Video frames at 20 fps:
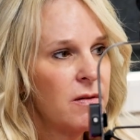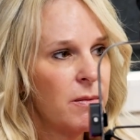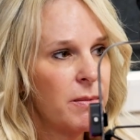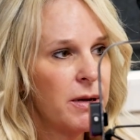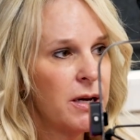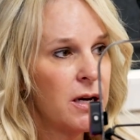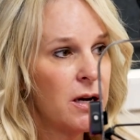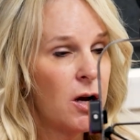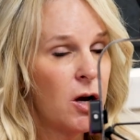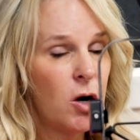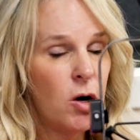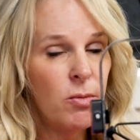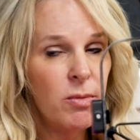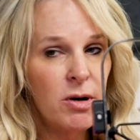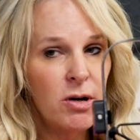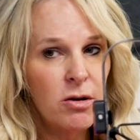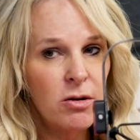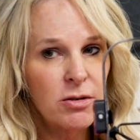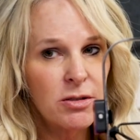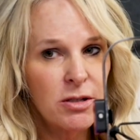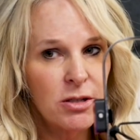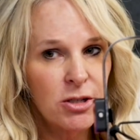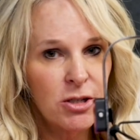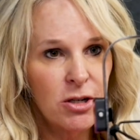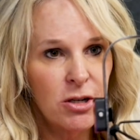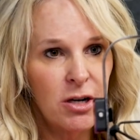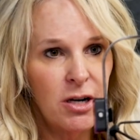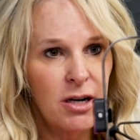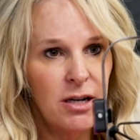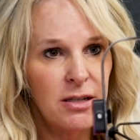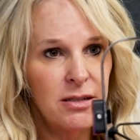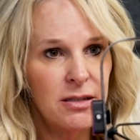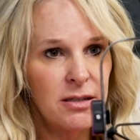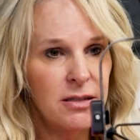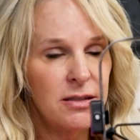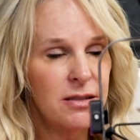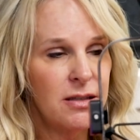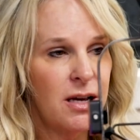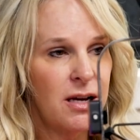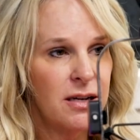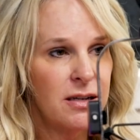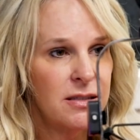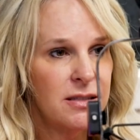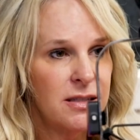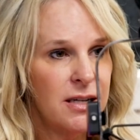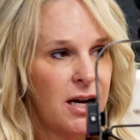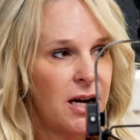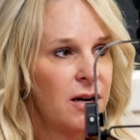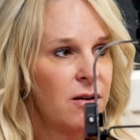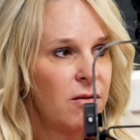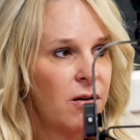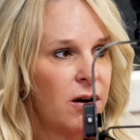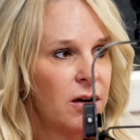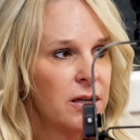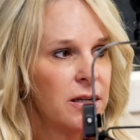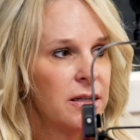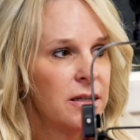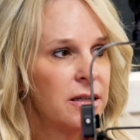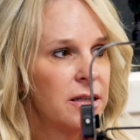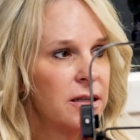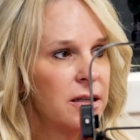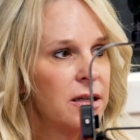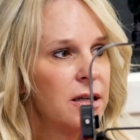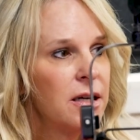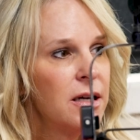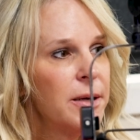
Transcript: I mean, homeowners insurance is skyrocketed.